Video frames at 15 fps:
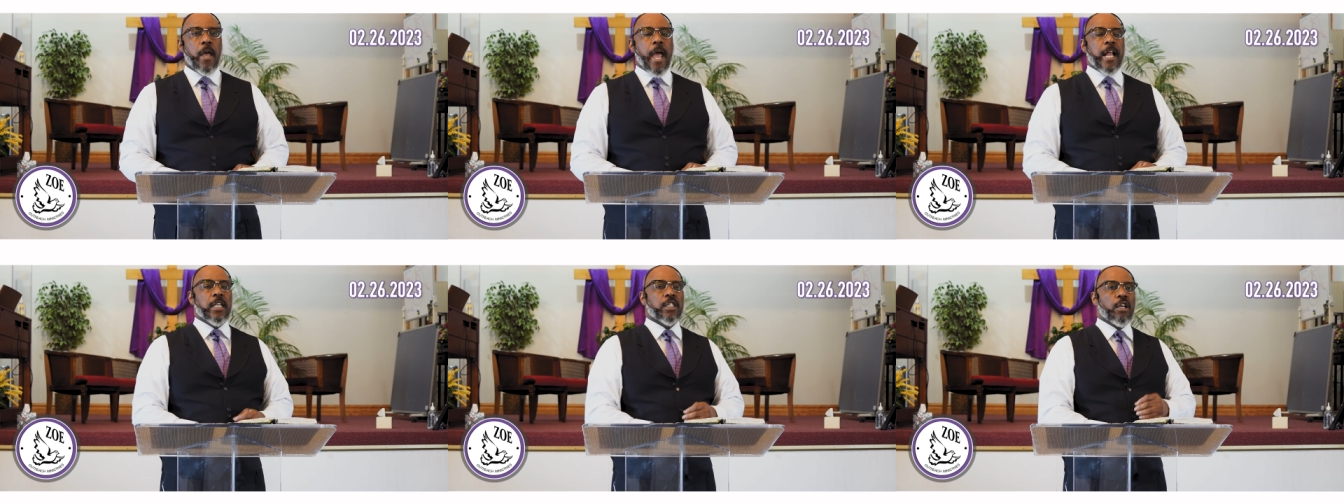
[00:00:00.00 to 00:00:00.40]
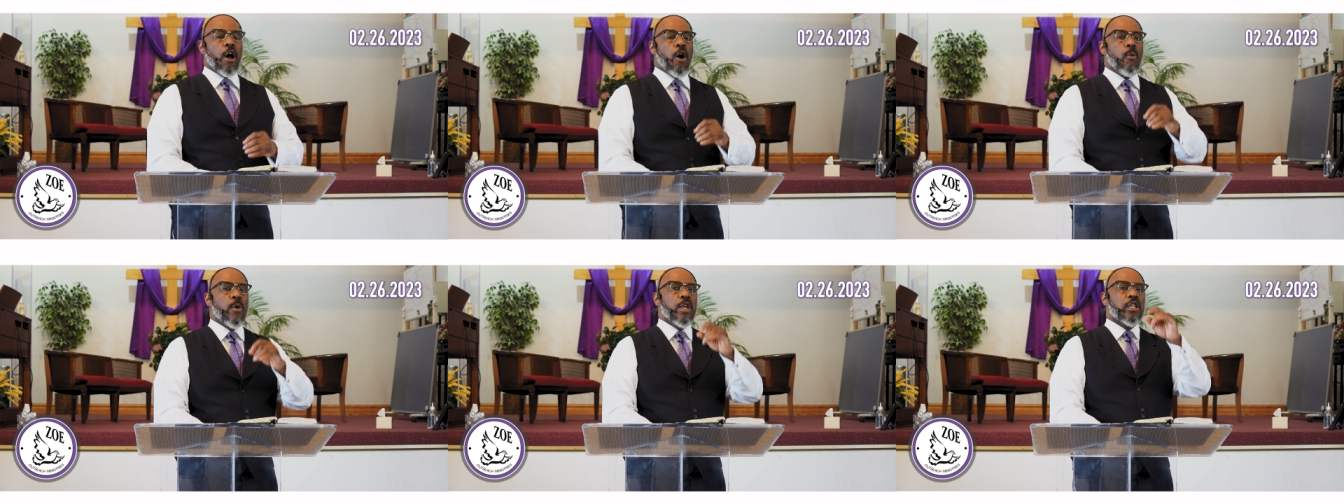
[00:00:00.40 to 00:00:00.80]
And
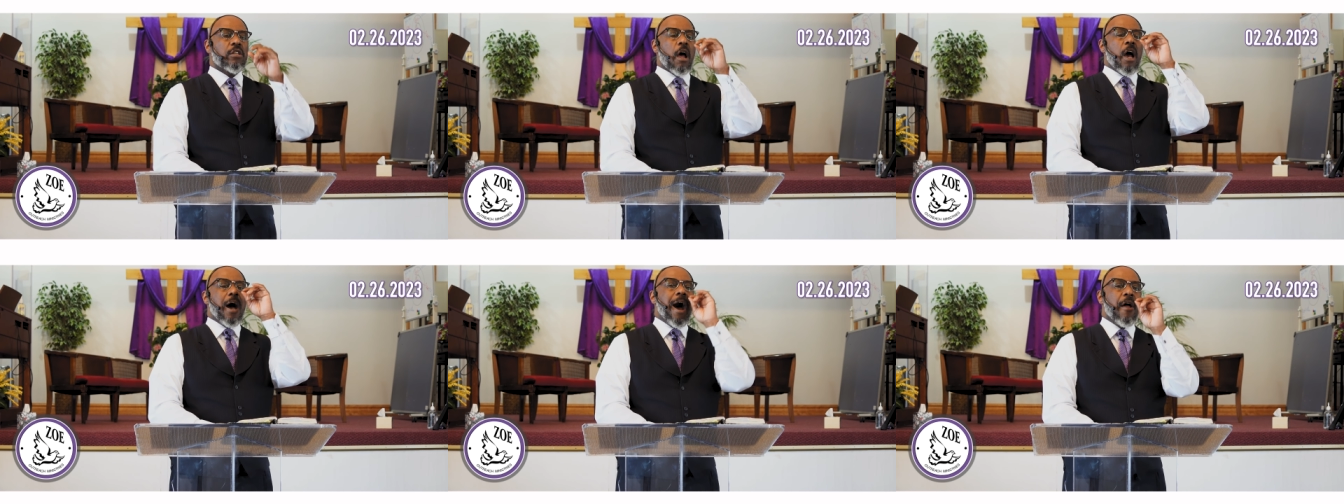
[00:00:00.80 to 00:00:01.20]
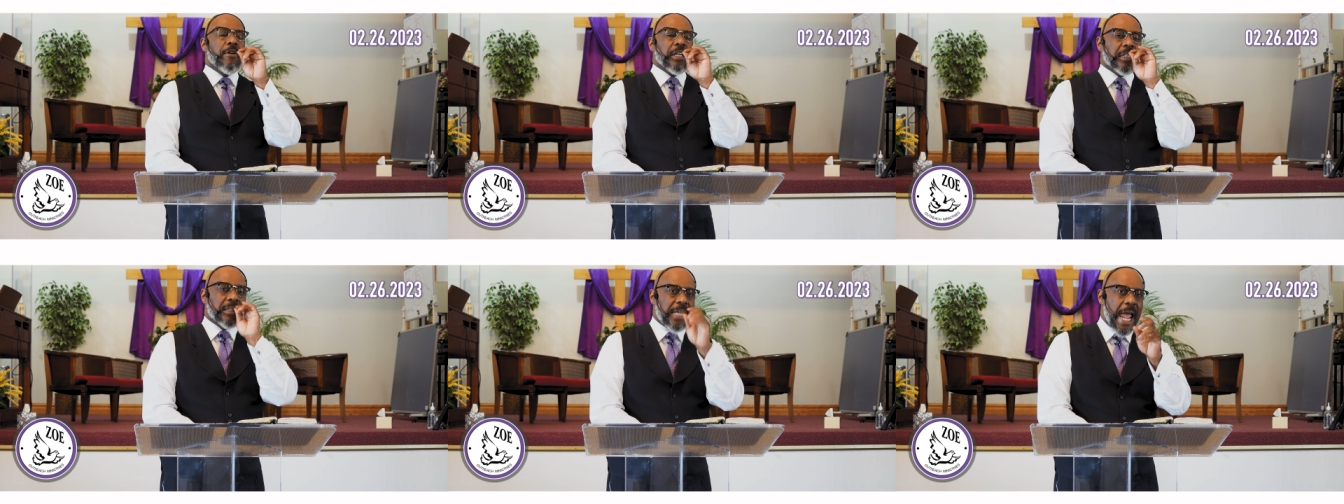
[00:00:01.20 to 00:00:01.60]
so when you start
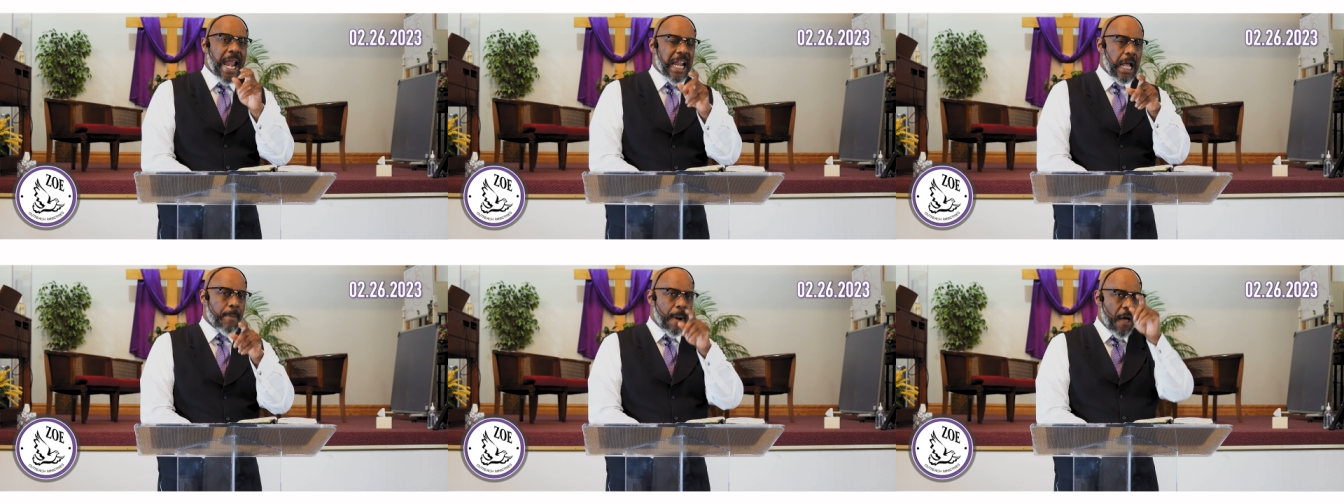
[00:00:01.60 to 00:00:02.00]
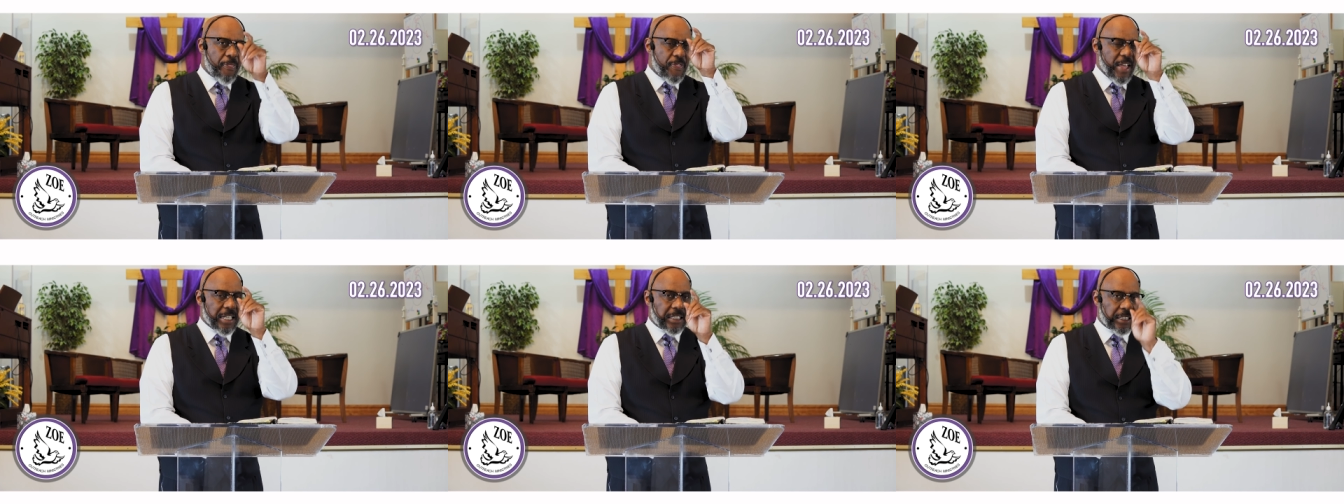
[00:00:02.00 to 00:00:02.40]
understanding
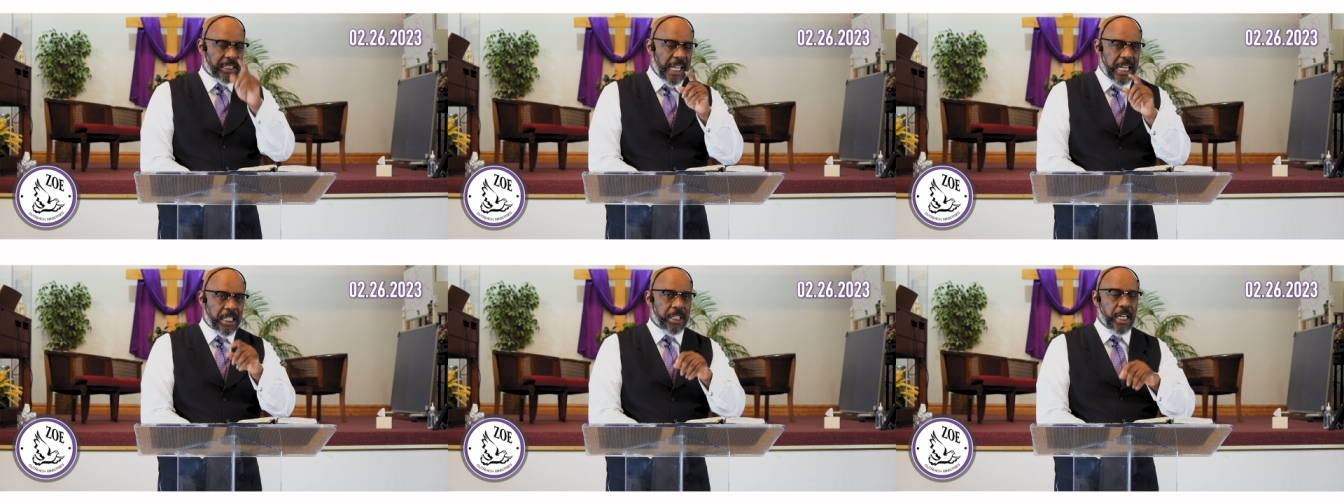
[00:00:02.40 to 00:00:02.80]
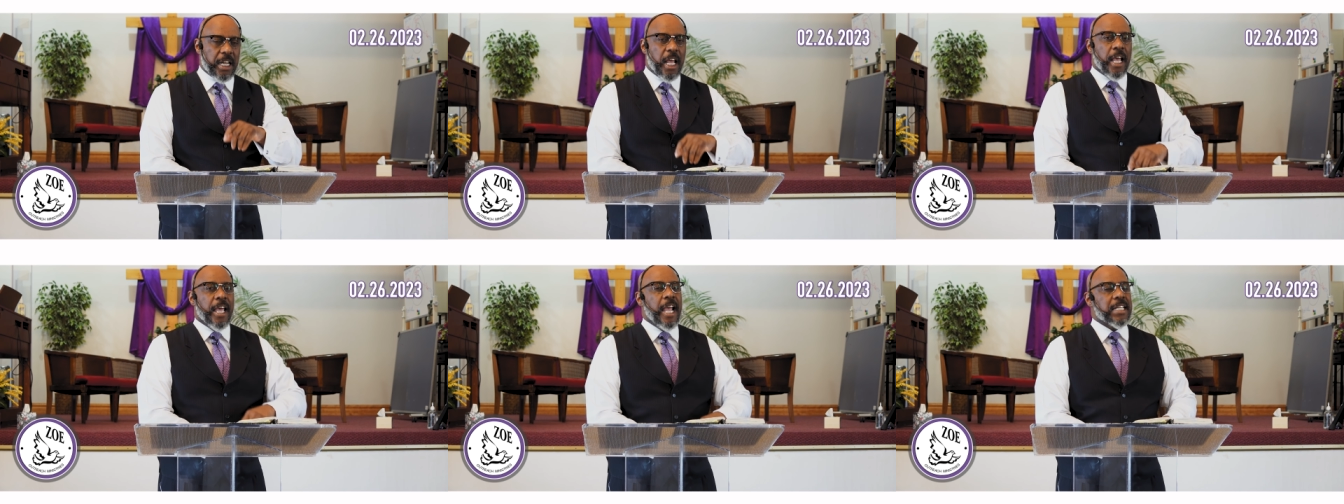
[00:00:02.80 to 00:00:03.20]
about the
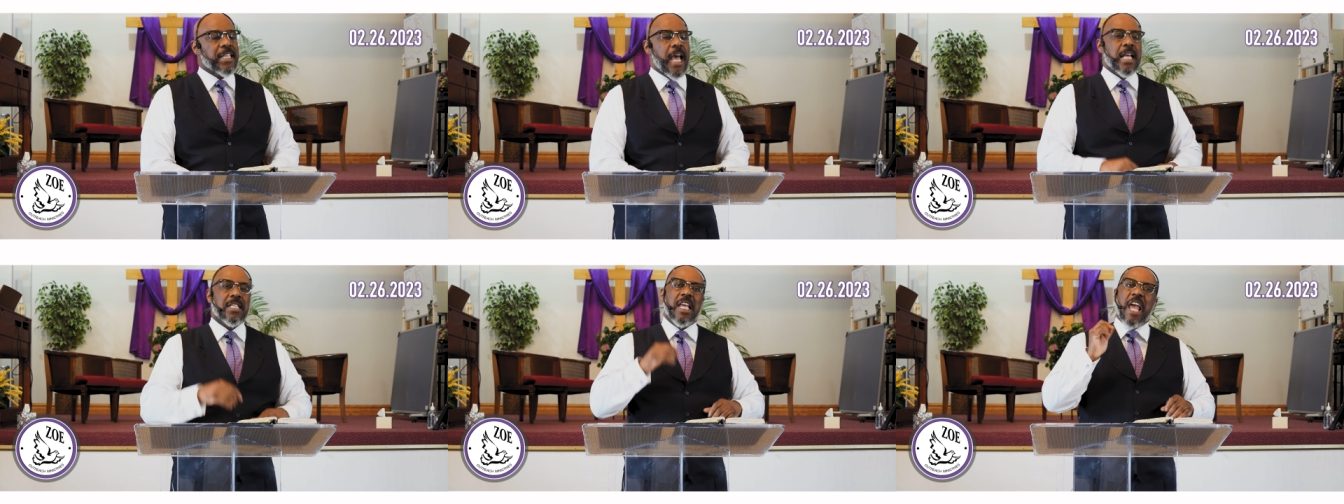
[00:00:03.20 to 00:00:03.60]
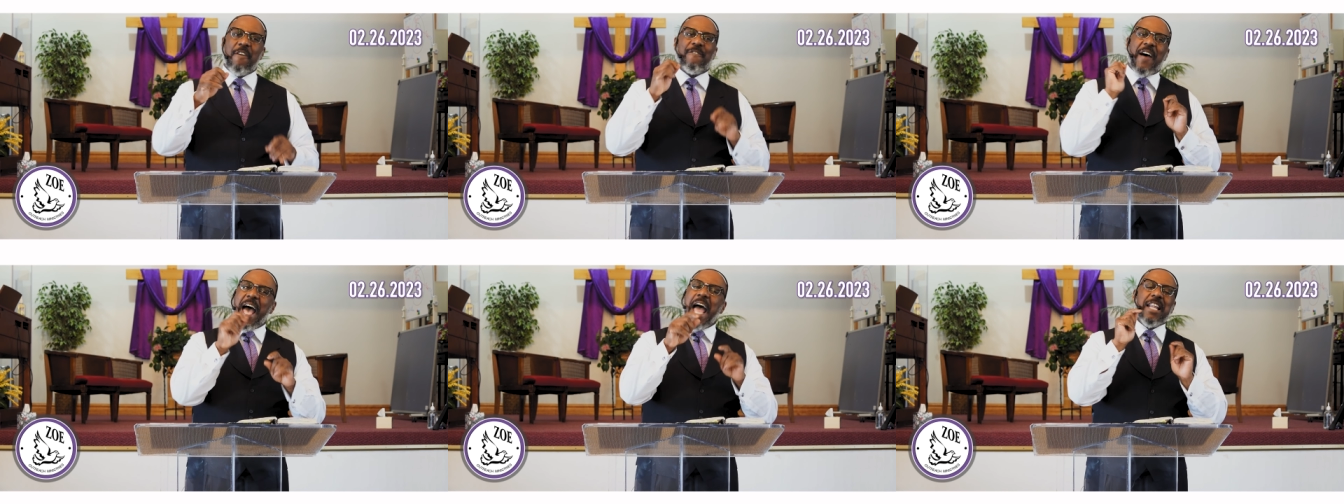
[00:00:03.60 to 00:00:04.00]
ascension, He says,
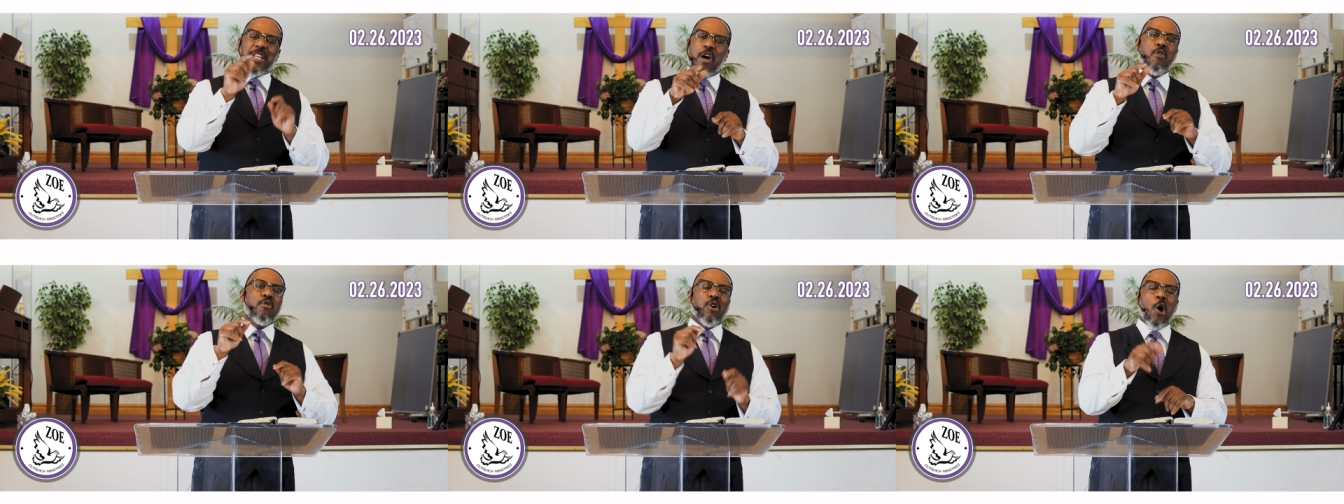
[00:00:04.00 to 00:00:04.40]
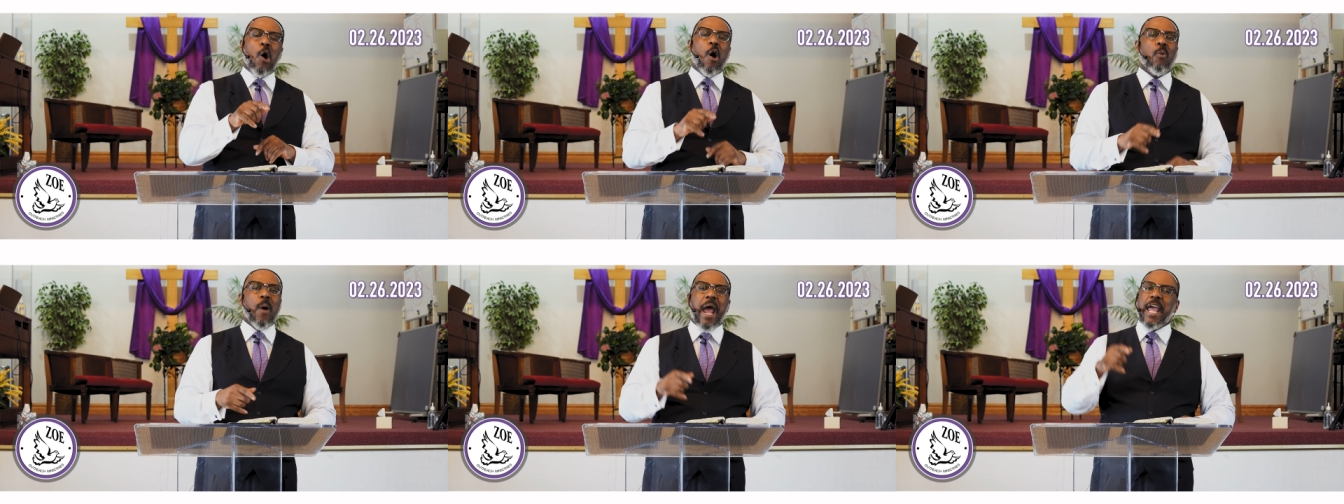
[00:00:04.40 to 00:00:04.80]
if I don't
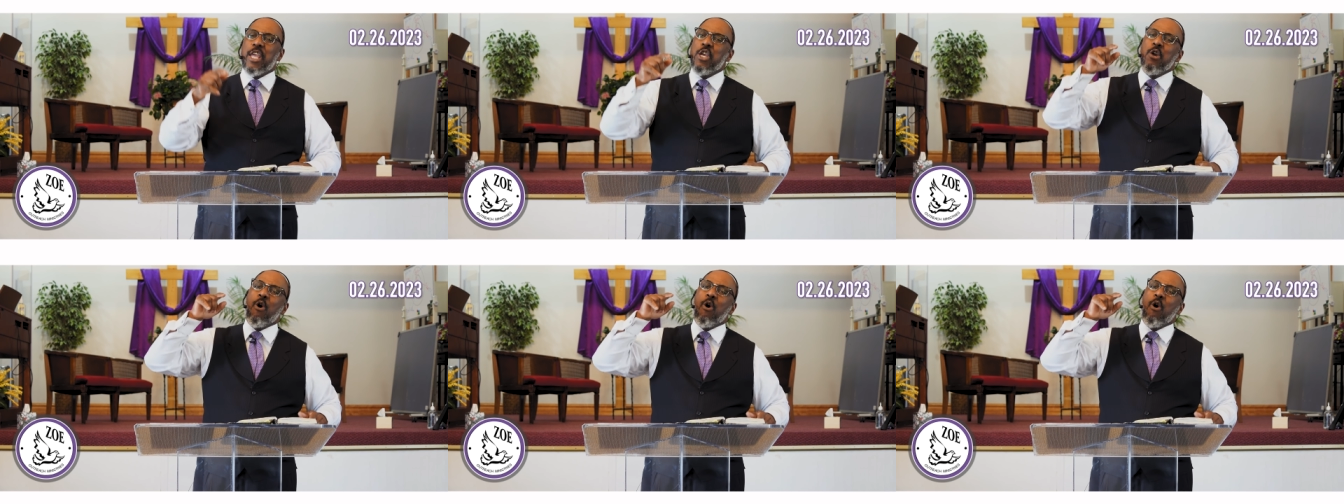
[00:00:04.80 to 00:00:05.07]
go away,